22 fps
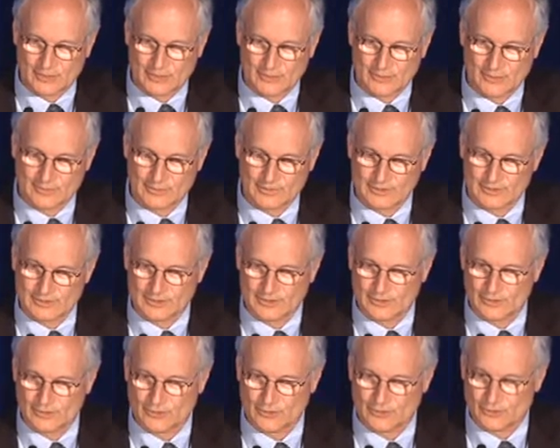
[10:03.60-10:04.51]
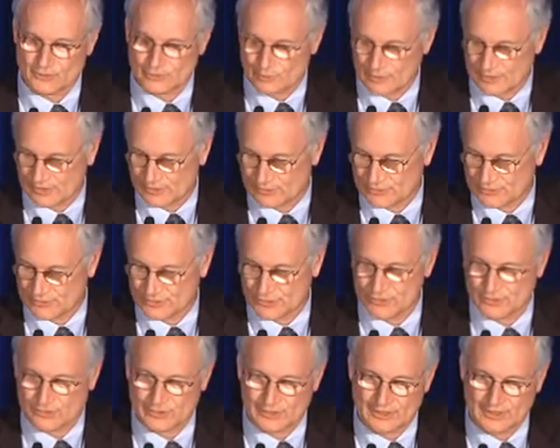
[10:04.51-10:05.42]
rate was to introduce
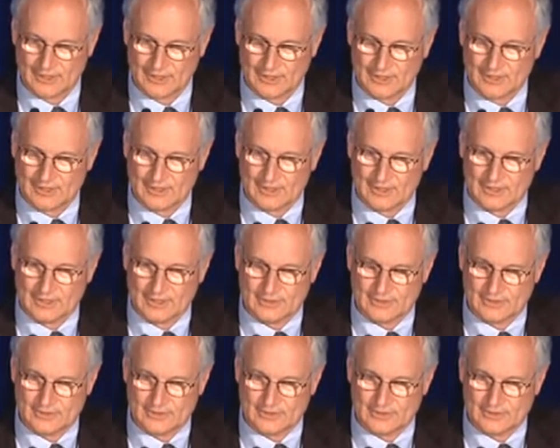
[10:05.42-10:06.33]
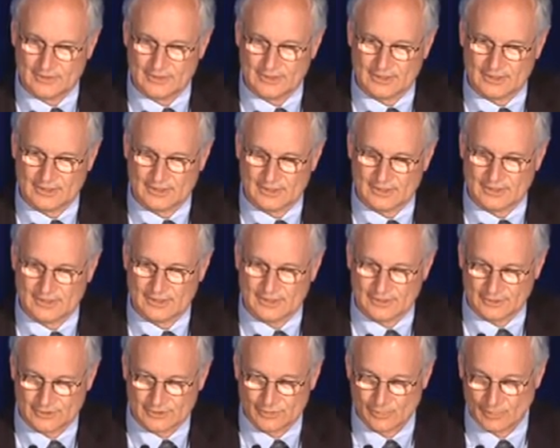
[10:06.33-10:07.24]
microsurgery
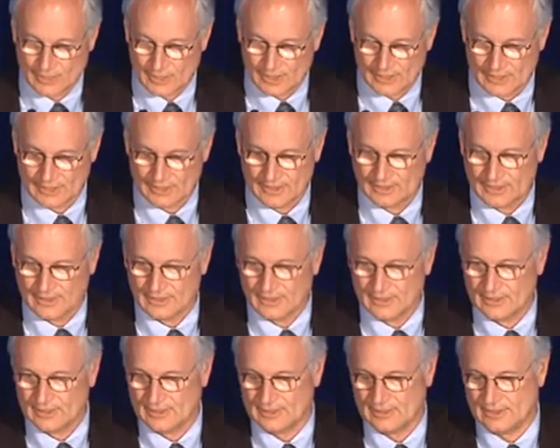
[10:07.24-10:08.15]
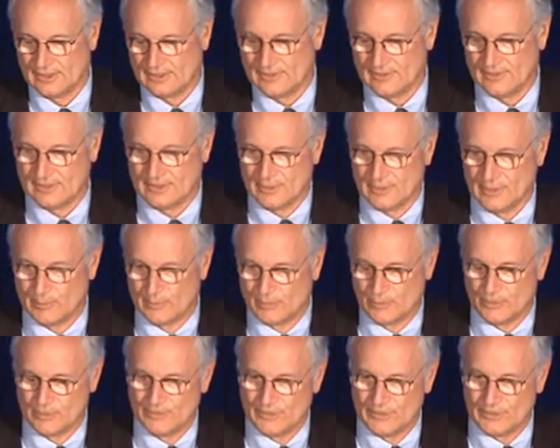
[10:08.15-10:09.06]
into my
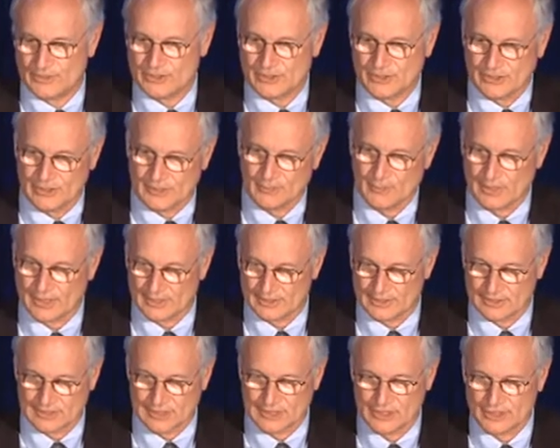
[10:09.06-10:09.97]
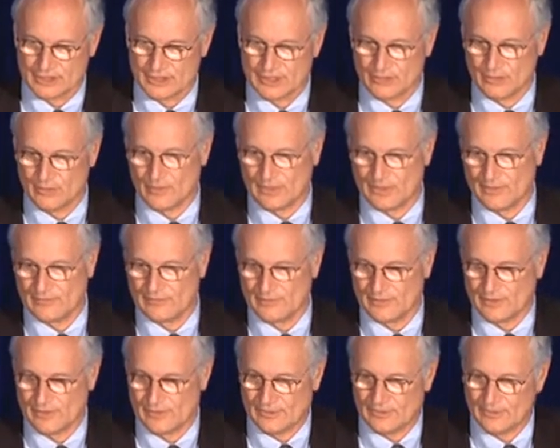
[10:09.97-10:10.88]
improved vision, and my DGE rate
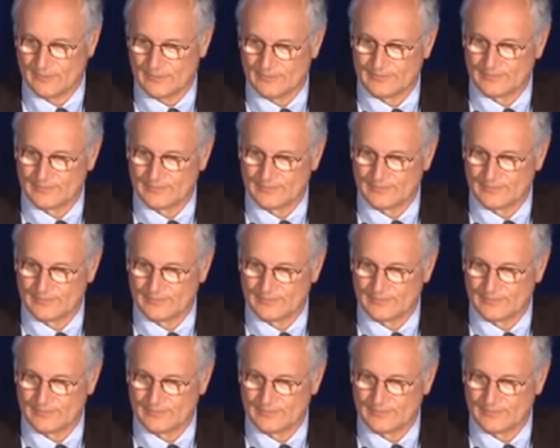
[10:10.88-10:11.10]
fell.